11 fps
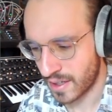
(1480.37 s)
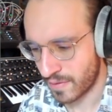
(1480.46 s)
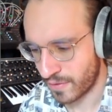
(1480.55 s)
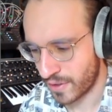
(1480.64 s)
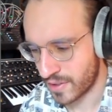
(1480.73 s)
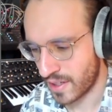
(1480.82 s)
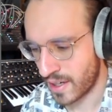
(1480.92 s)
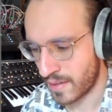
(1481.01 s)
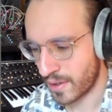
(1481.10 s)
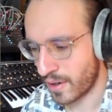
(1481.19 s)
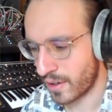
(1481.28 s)
First I have
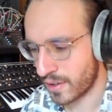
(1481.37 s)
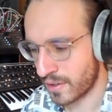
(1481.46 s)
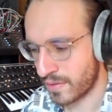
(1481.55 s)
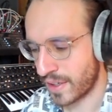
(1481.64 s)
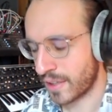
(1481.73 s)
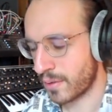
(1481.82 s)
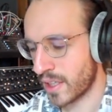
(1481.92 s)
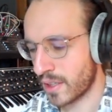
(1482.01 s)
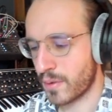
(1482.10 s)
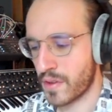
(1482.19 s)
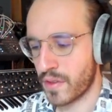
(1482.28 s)
an audio effect rack
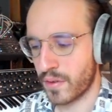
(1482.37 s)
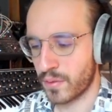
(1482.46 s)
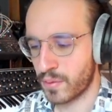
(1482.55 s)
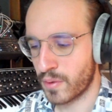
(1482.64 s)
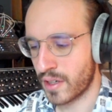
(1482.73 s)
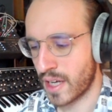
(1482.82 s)
with one